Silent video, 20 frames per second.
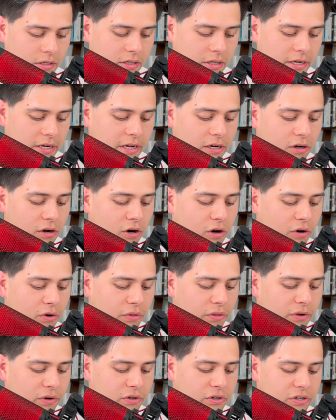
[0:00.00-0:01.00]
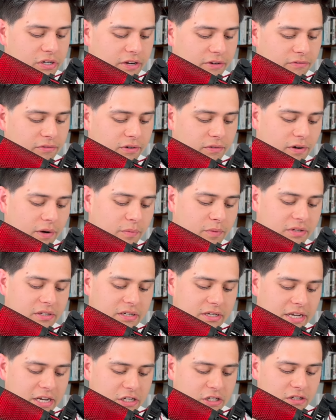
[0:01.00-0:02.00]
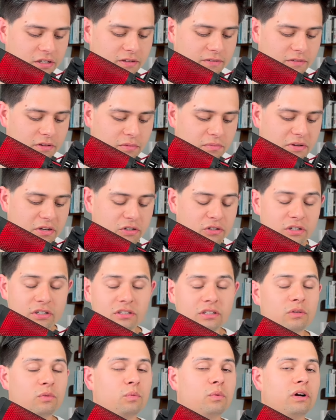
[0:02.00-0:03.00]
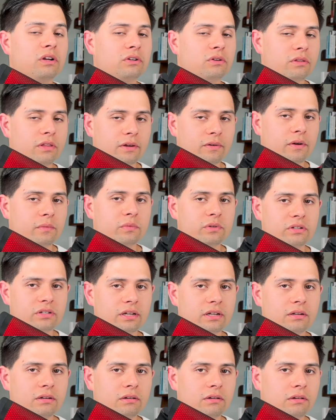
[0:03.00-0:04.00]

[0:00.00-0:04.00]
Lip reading: And are there different representations of this matrix, and what do they represent?